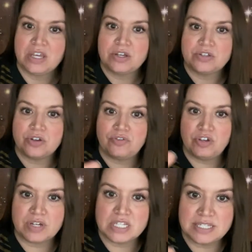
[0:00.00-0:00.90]
So if you
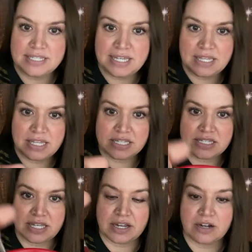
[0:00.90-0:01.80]
can see this
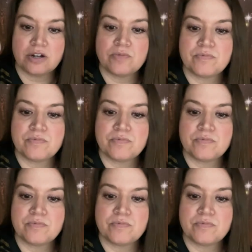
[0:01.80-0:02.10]
here,